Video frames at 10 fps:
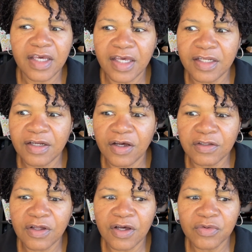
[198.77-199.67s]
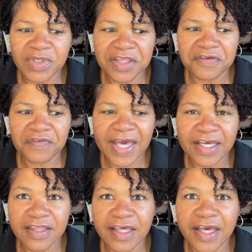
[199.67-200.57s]
And along with the
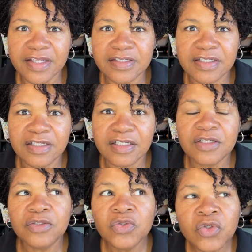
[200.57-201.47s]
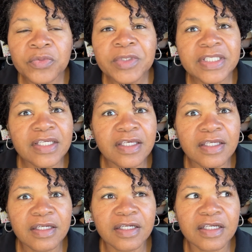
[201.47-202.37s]
fact that
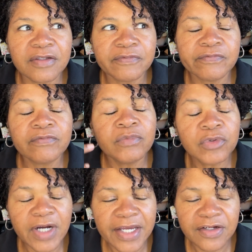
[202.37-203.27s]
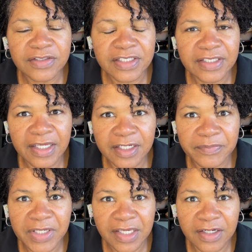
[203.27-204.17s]
normally, prior to getting
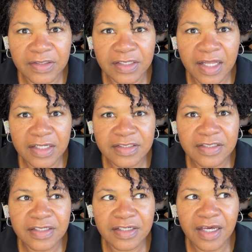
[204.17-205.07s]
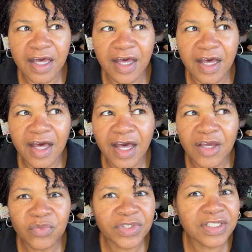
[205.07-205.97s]
my hair locked, I
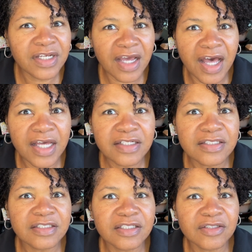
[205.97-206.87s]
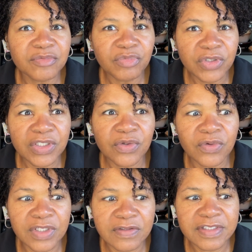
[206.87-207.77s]
would not put
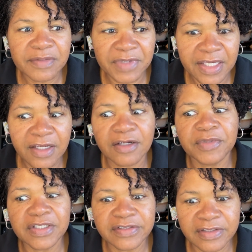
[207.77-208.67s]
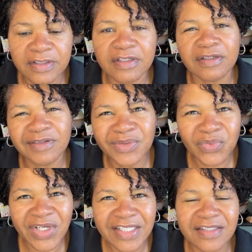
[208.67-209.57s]
oils in my hair because it
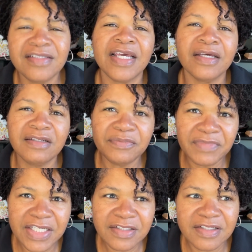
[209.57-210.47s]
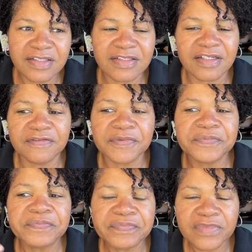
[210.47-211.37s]
weighs it down, it makes it stiff,
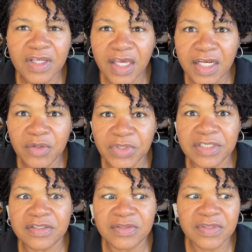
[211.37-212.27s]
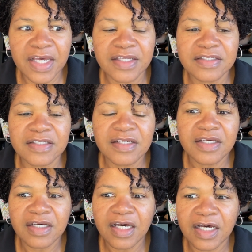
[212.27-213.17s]
and I wouldn't do that.
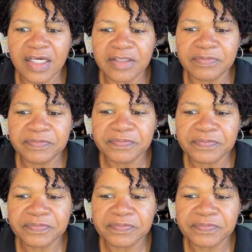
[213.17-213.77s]
Um,